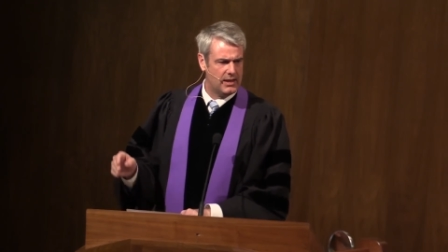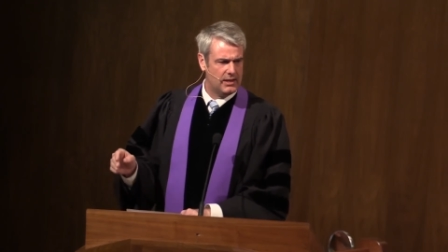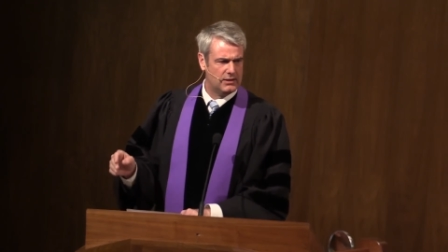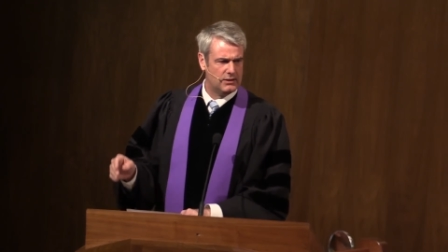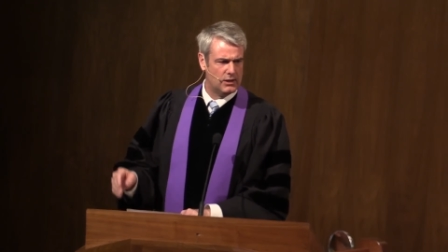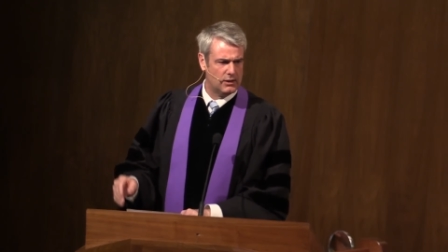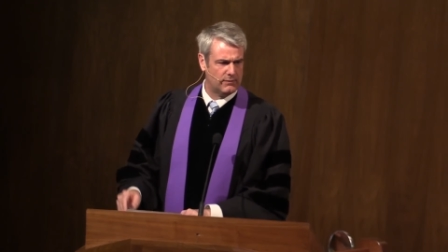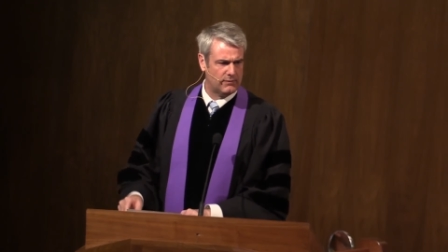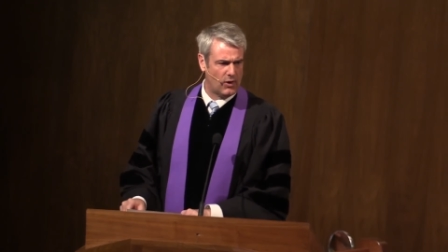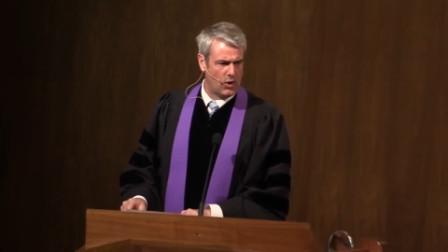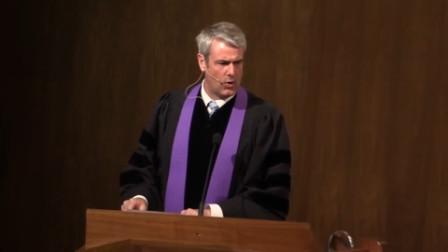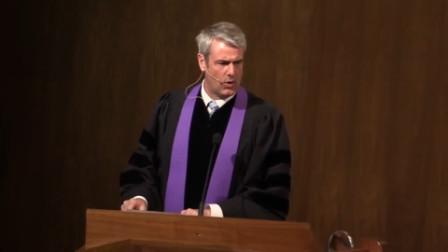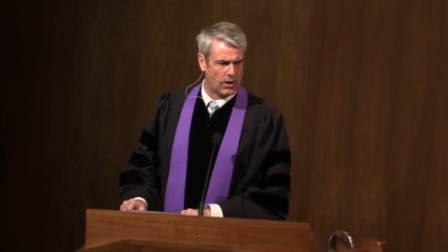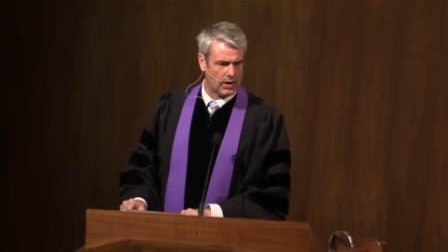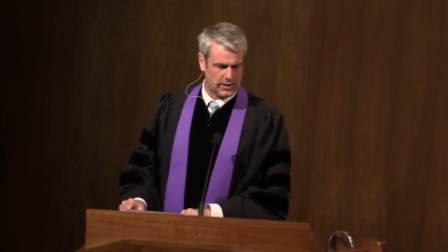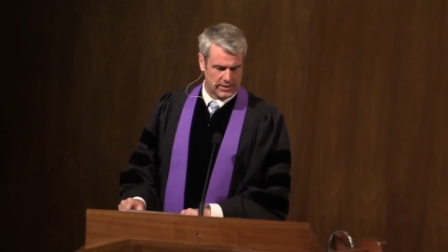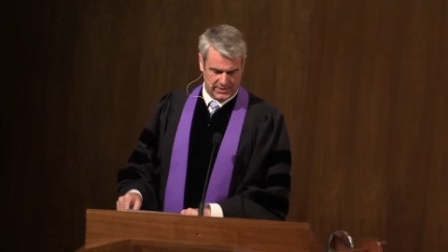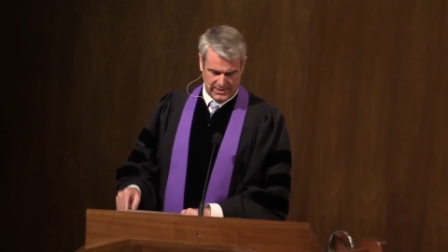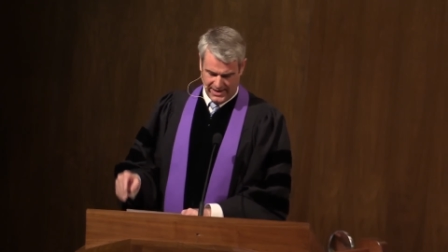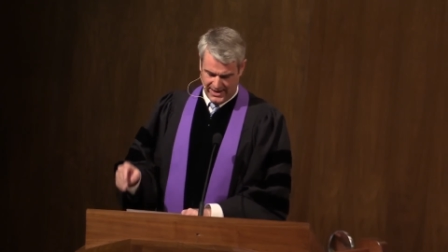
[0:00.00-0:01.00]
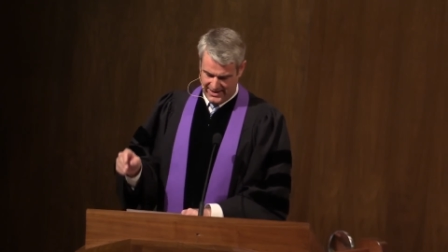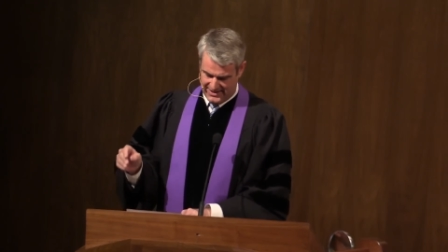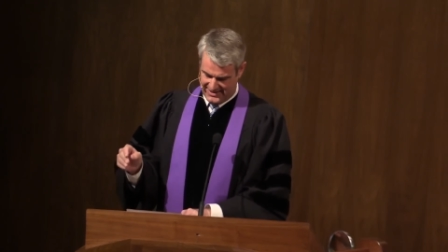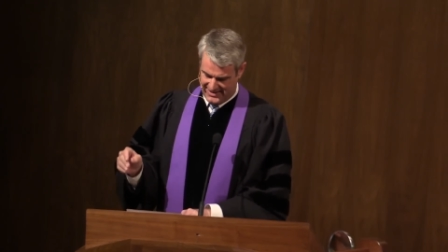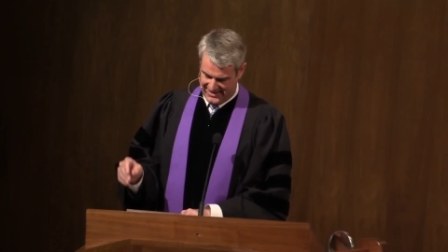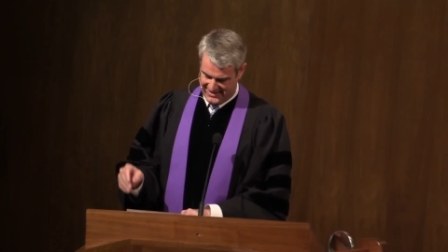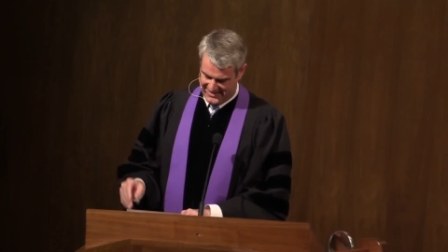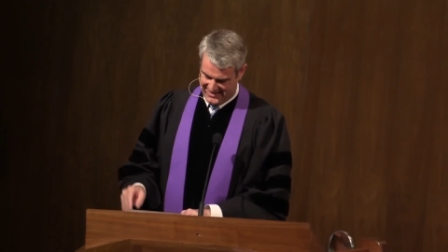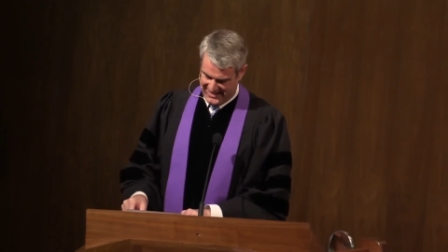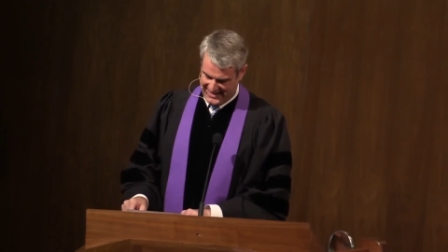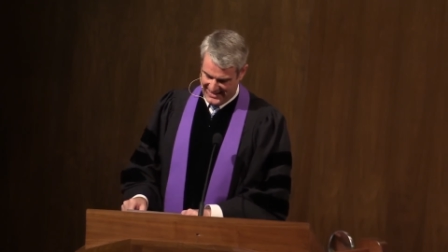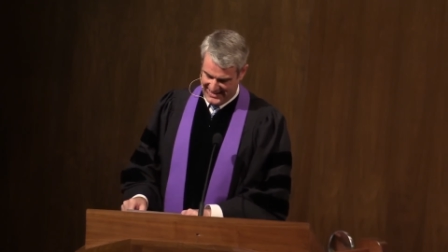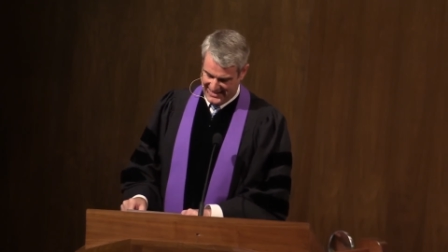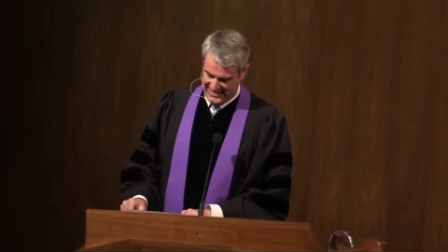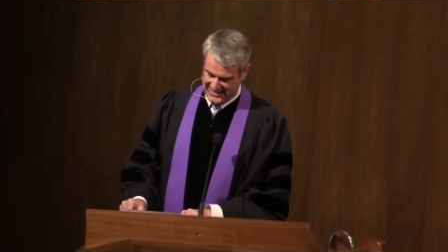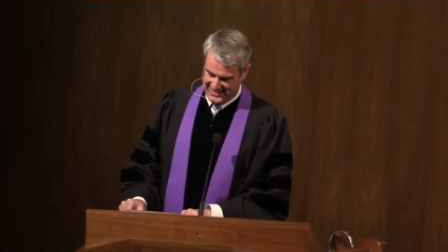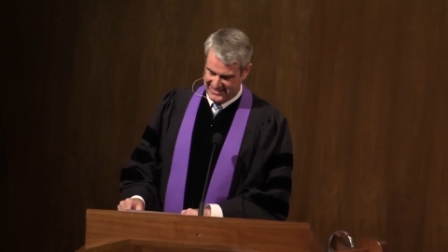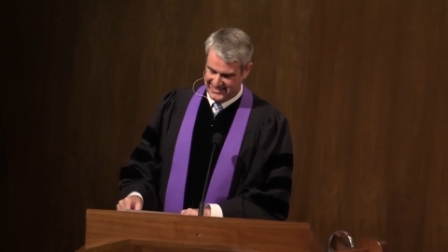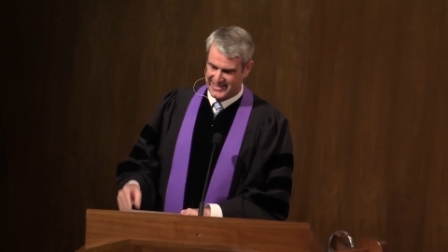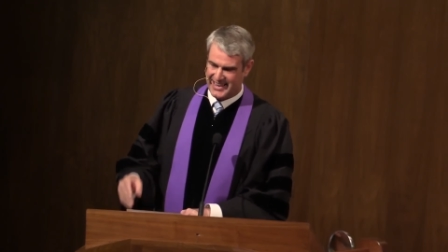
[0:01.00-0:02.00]
divorce,
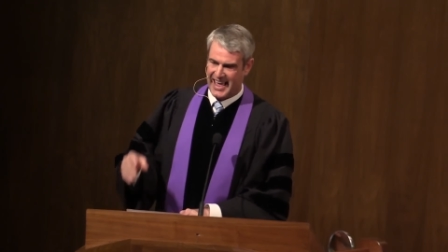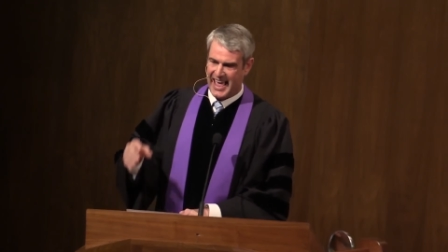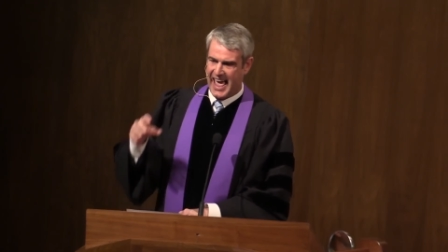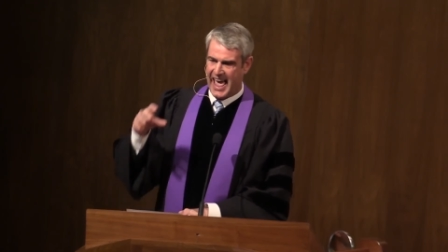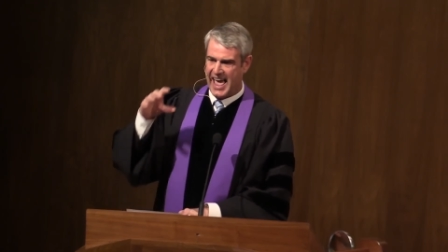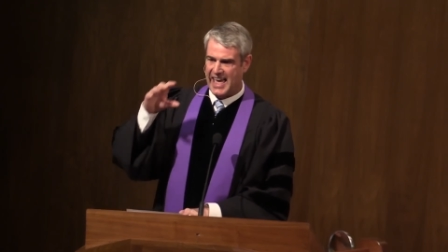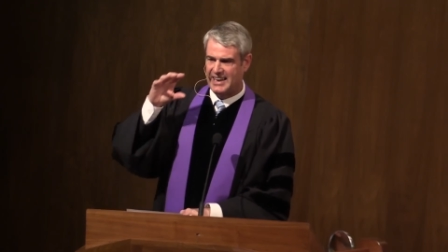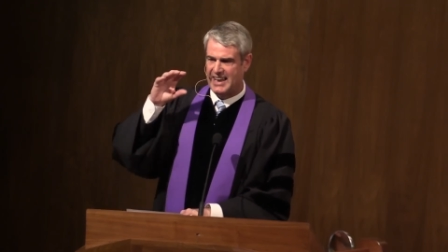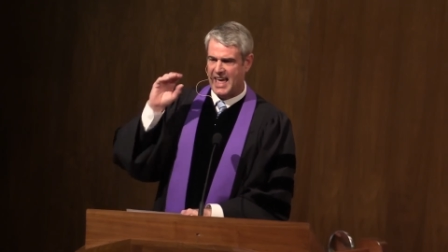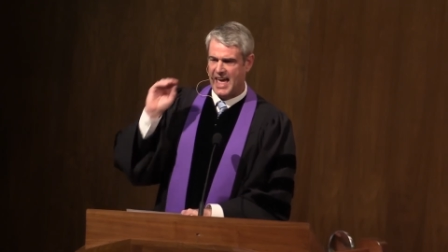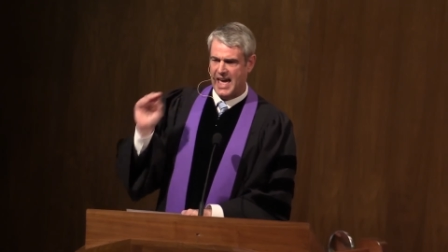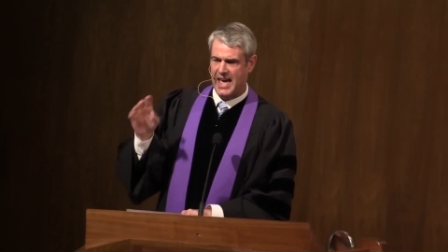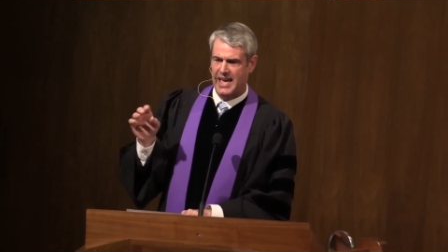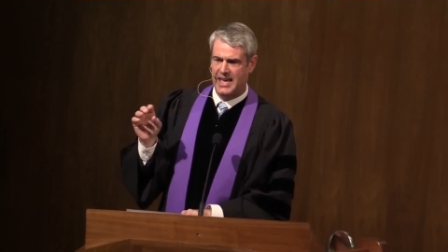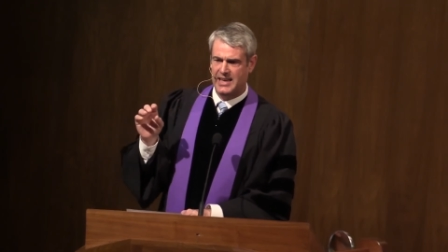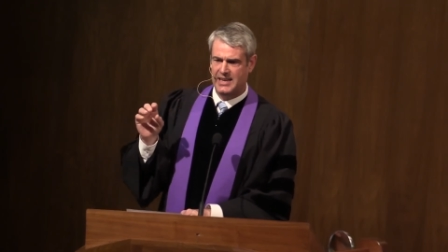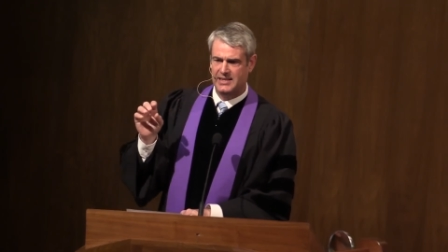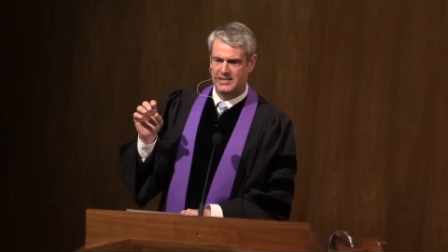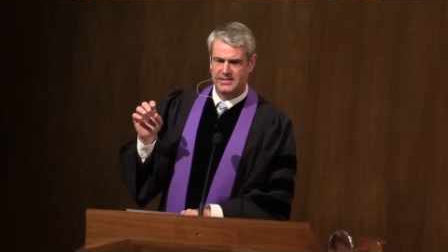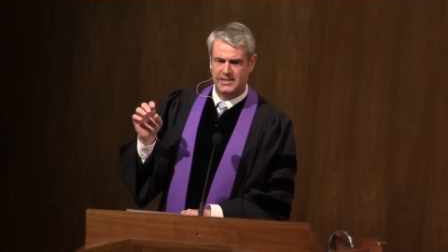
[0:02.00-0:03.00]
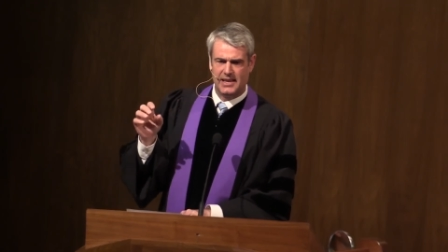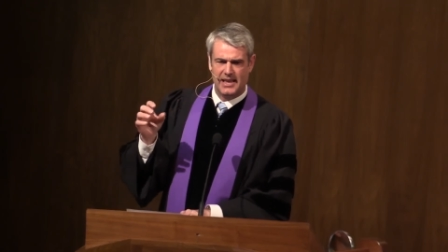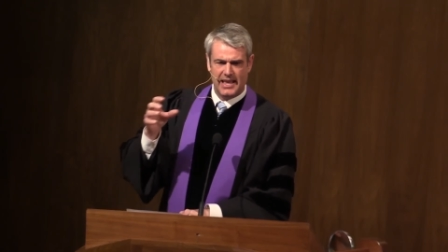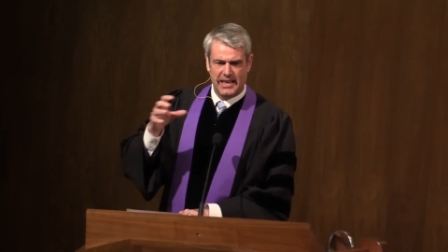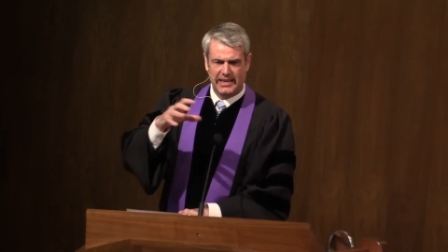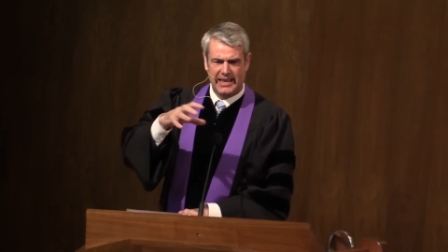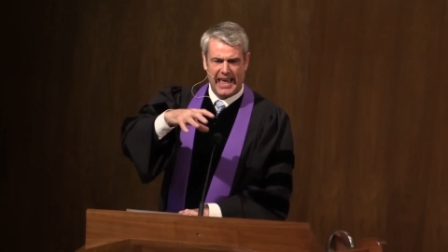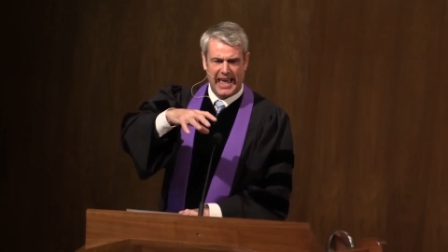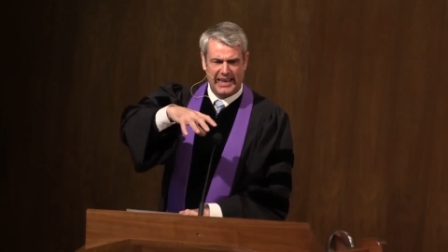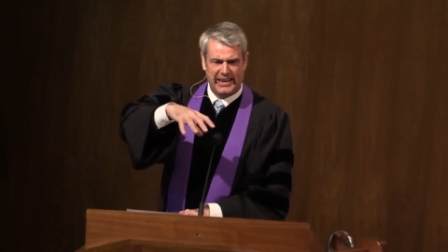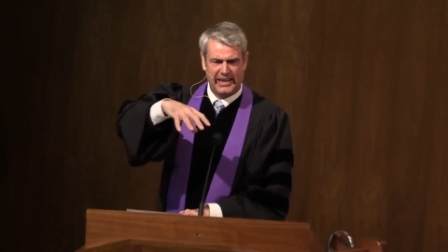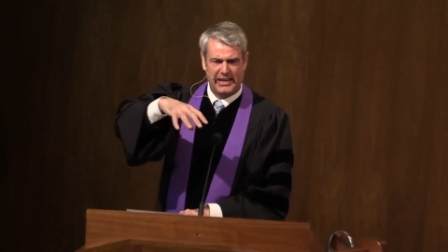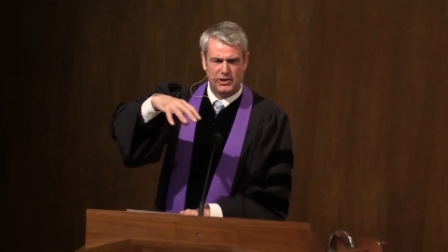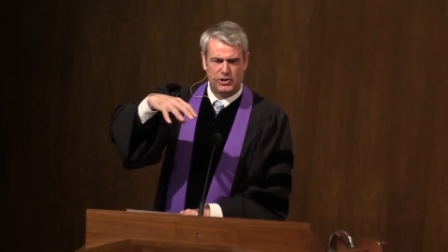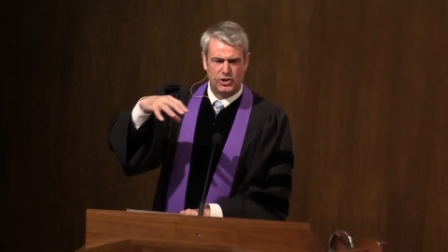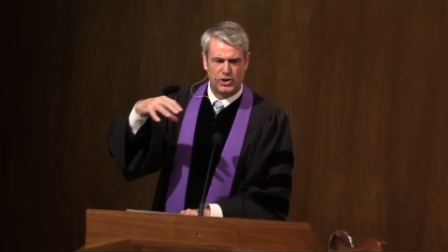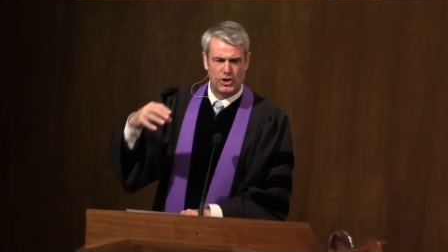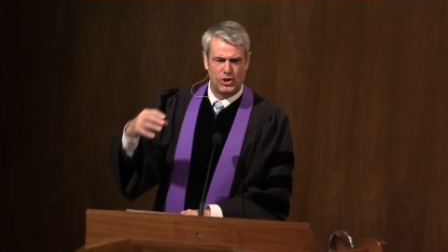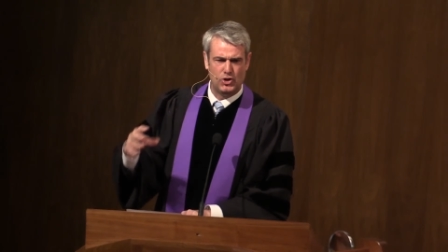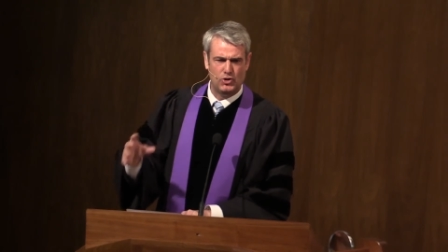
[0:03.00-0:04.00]
disease, and hate can
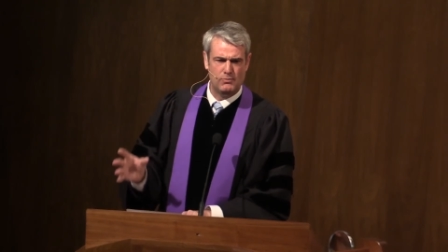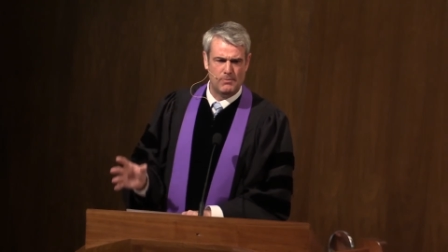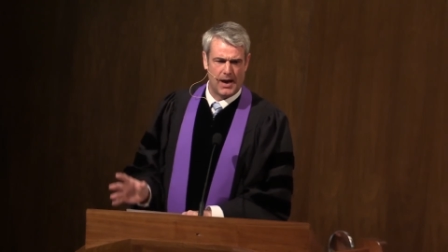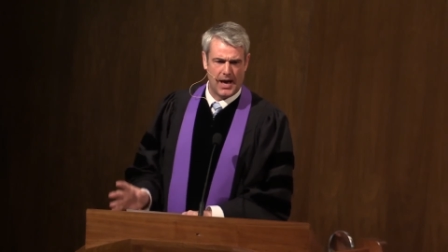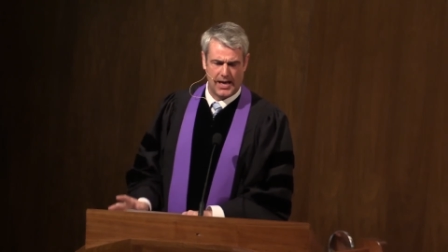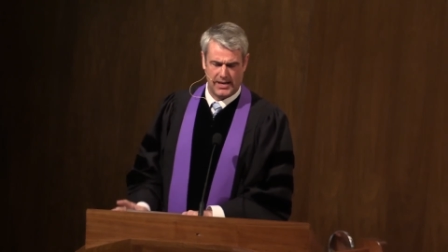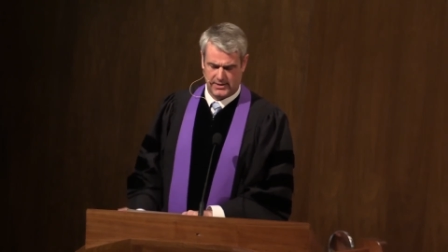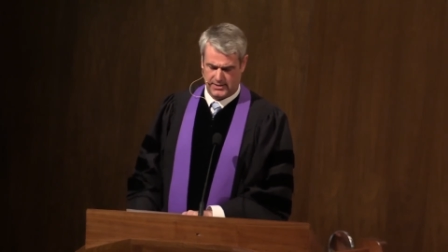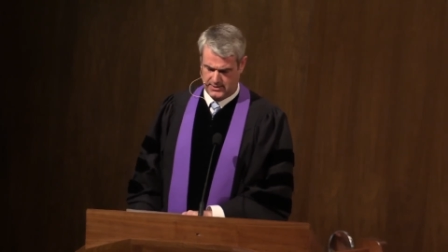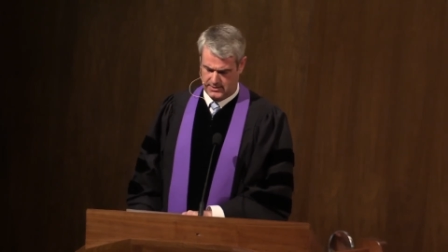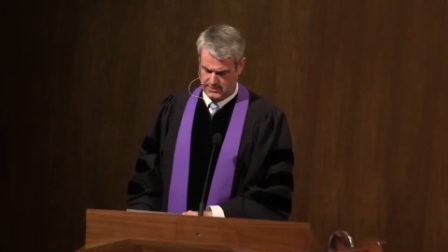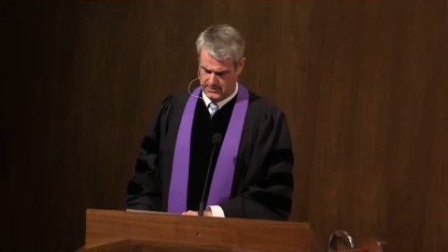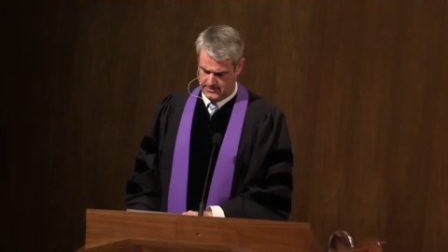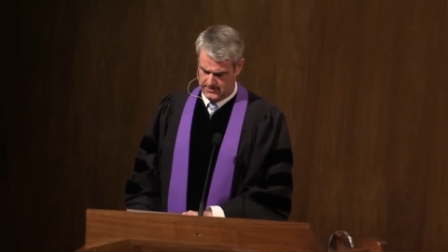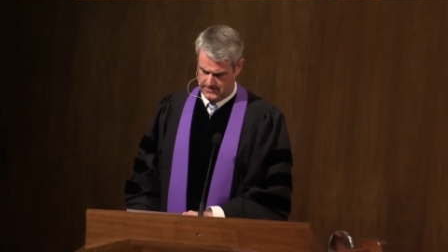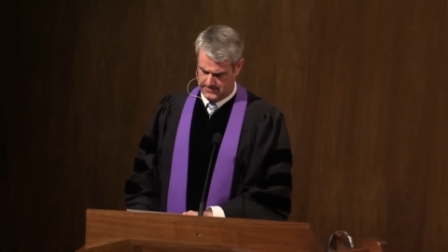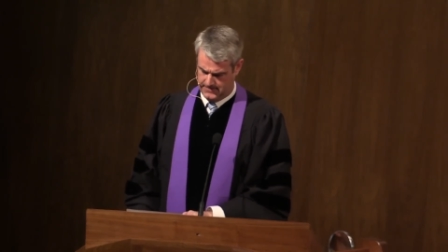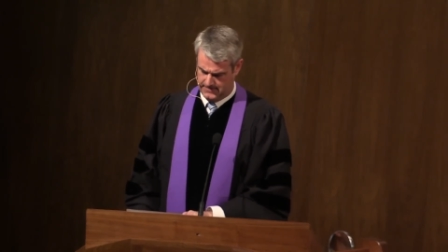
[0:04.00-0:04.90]
entomb us,